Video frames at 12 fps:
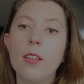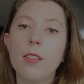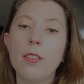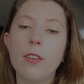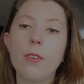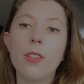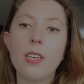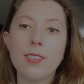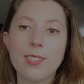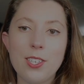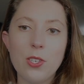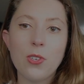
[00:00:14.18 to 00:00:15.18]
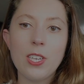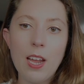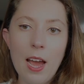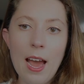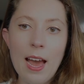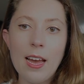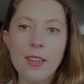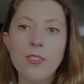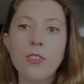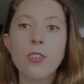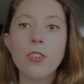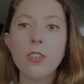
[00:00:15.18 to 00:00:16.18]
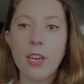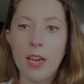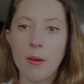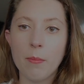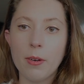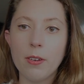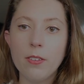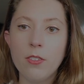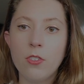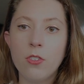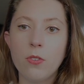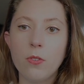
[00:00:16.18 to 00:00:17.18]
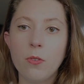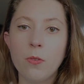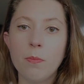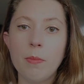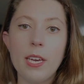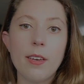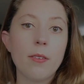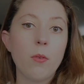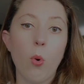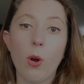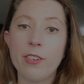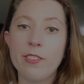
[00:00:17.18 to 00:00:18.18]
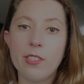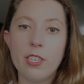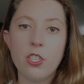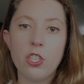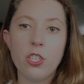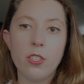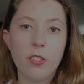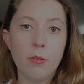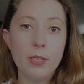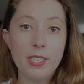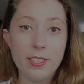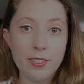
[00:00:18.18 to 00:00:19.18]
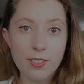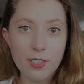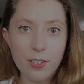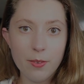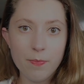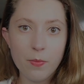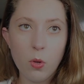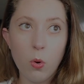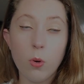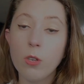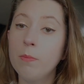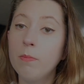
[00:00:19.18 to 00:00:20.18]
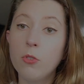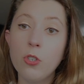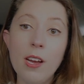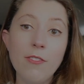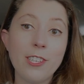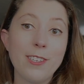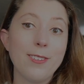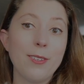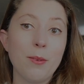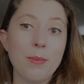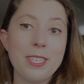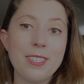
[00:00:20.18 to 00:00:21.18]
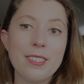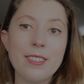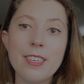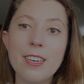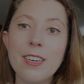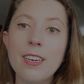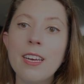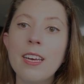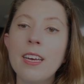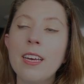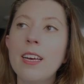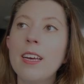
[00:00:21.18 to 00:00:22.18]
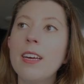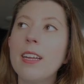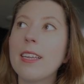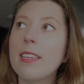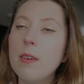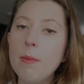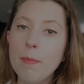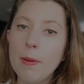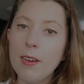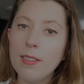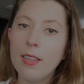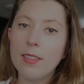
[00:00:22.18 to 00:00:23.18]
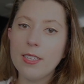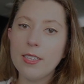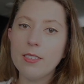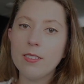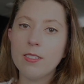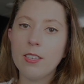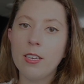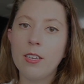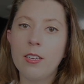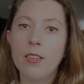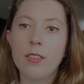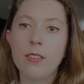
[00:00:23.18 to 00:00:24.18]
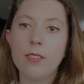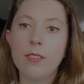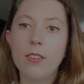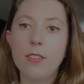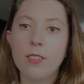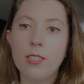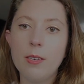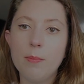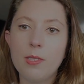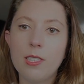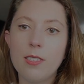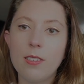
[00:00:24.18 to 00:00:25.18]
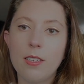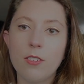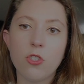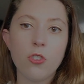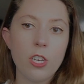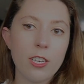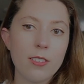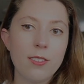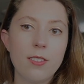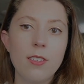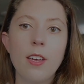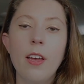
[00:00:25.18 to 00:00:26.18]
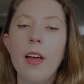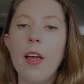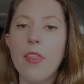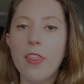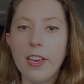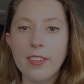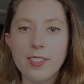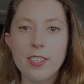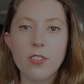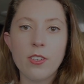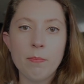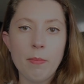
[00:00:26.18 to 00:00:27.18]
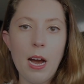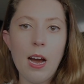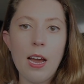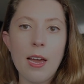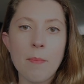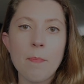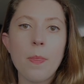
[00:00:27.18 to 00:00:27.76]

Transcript: little things that you can add to your camper to make organization a little bit easier or traveling a little bit easier. And keep in mind that these little tips and tricks and things that you can buy,